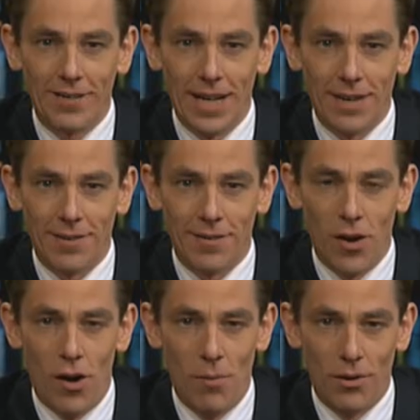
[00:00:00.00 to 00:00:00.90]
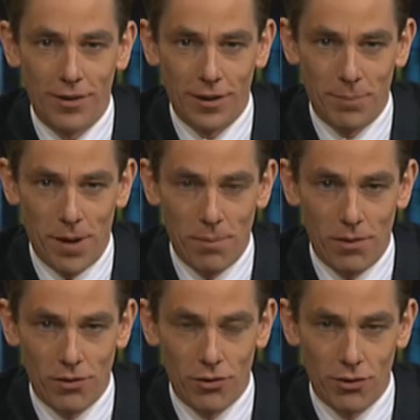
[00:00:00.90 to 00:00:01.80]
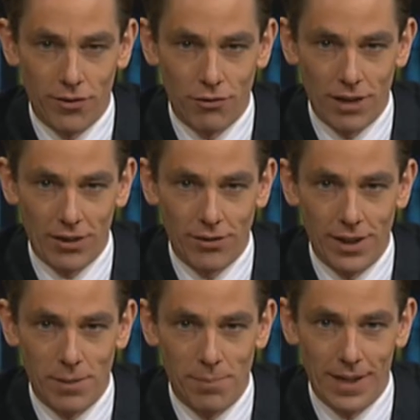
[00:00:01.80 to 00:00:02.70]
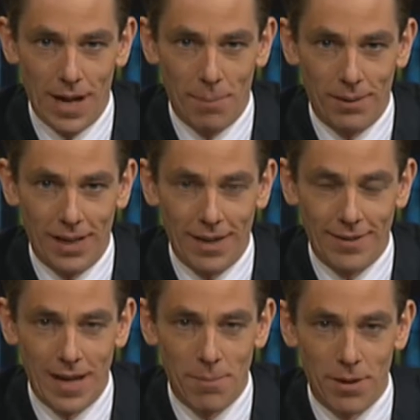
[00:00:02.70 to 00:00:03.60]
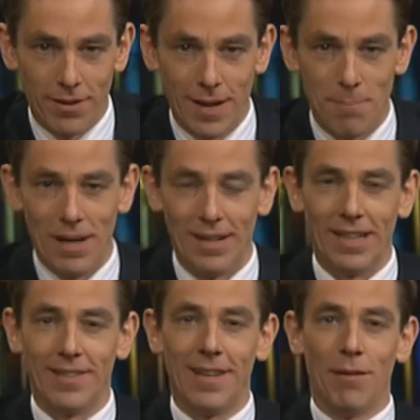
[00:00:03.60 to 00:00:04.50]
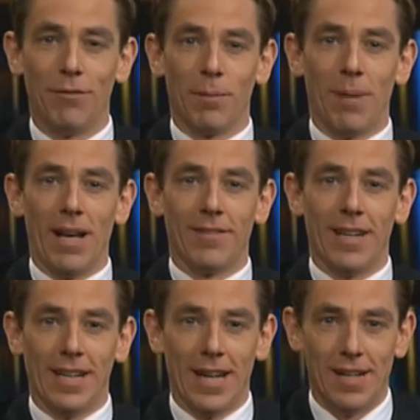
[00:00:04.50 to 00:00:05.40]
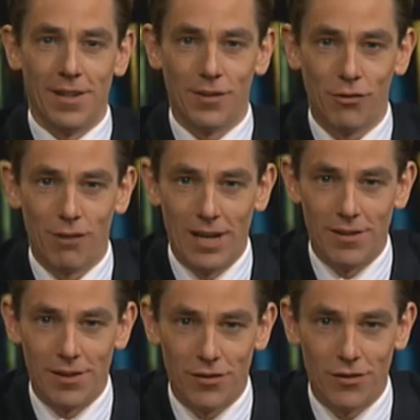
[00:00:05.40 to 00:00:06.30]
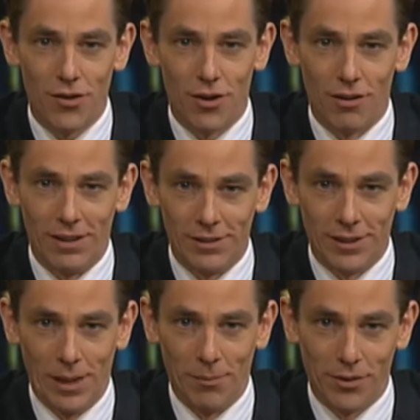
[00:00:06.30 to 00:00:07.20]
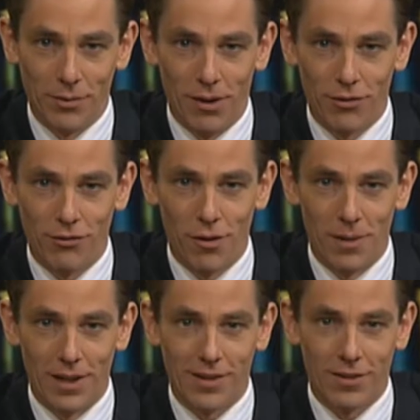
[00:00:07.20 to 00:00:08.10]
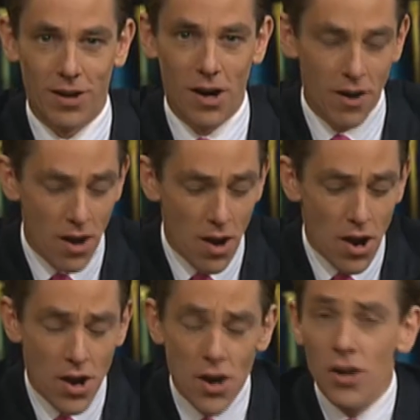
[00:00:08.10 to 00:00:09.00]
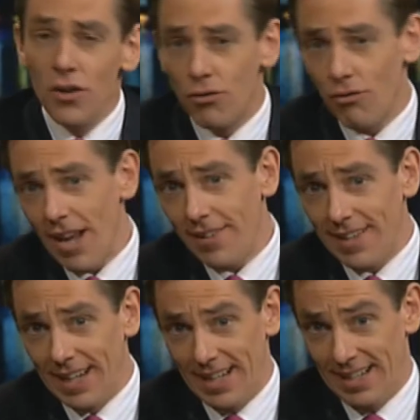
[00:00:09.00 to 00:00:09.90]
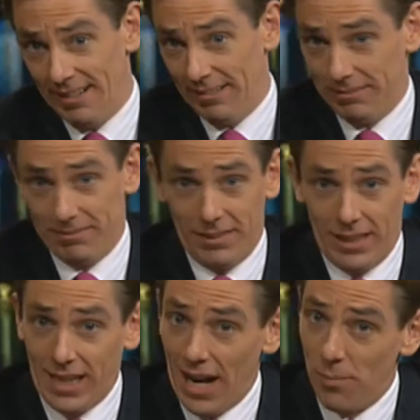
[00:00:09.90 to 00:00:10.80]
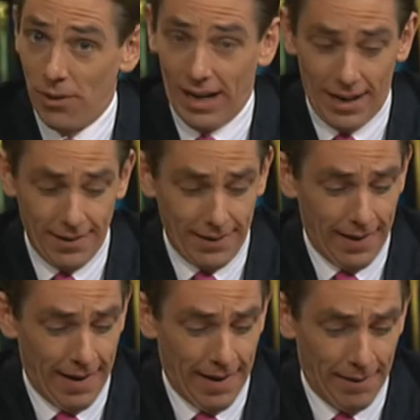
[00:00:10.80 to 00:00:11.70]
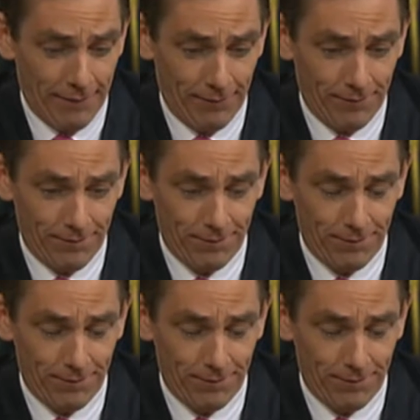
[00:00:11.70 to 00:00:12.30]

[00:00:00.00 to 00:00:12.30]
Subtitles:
My next guest is almost as popular a tourist attraction in the Big Apple as the Empire State Building itself. For the past decade, he has created a stir in Times Square, strumming his guitar, dressed in a cowboy hat,